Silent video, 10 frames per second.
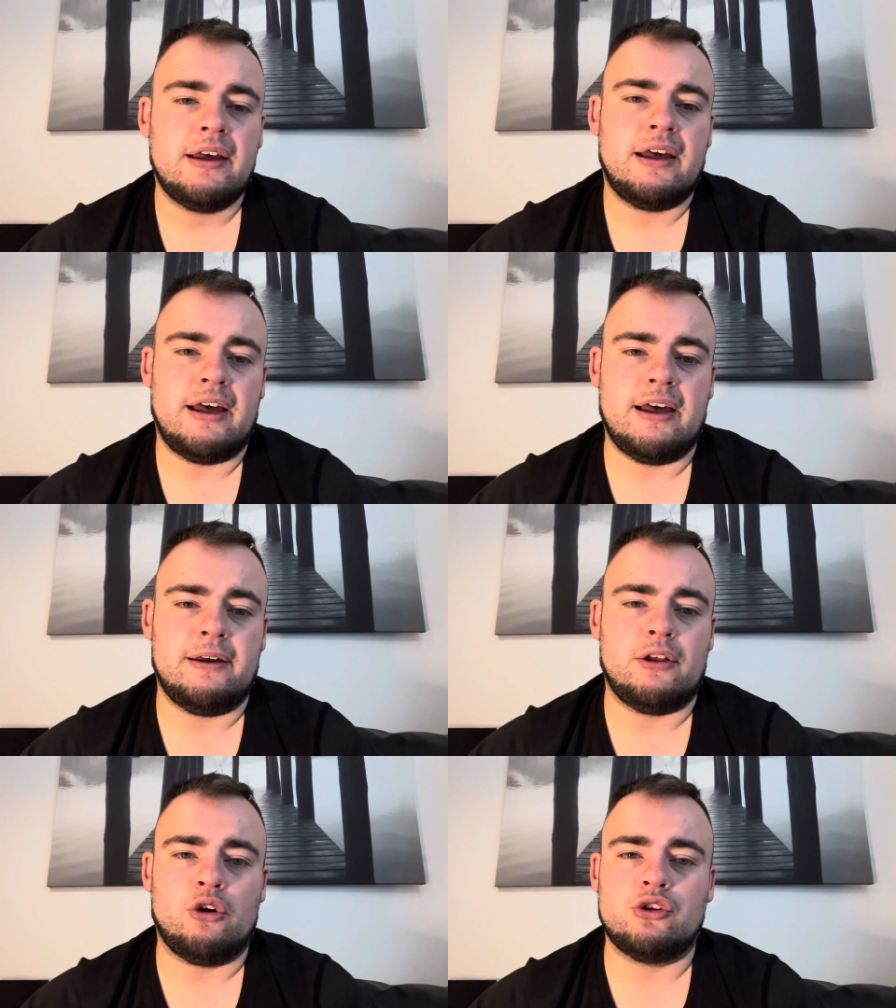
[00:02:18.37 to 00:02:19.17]

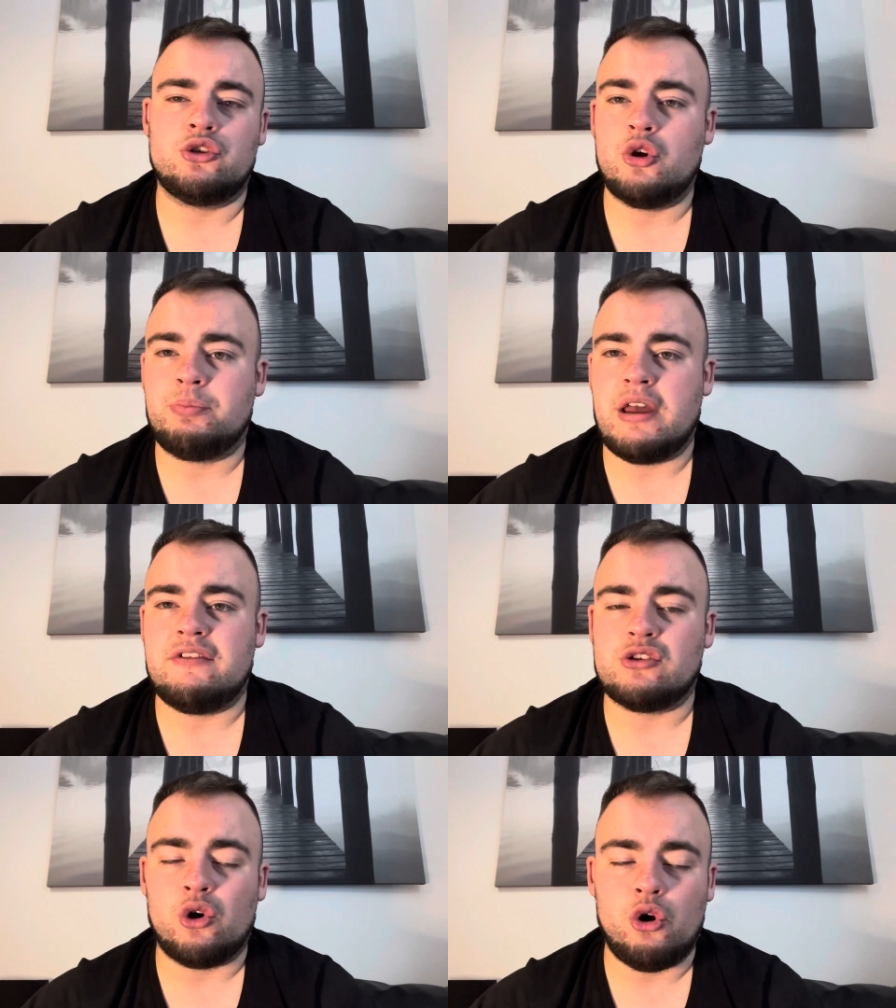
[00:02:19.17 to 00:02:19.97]
you know, in 2
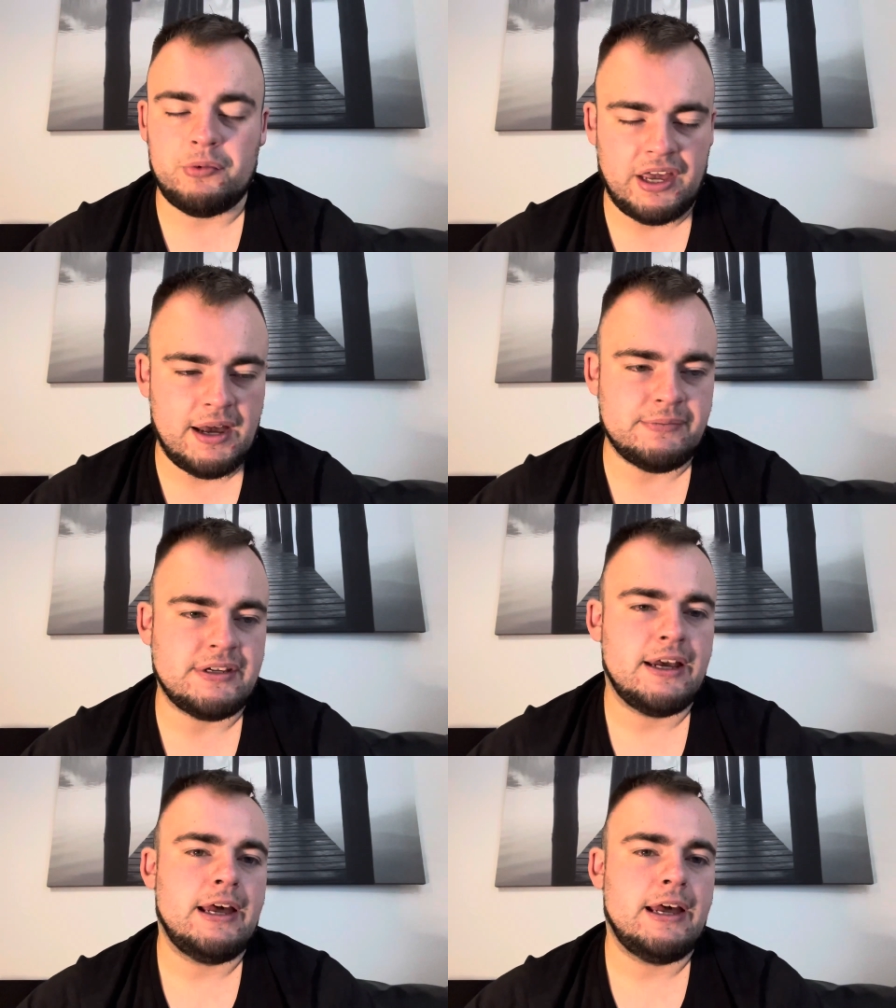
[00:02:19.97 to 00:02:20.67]
previous home games.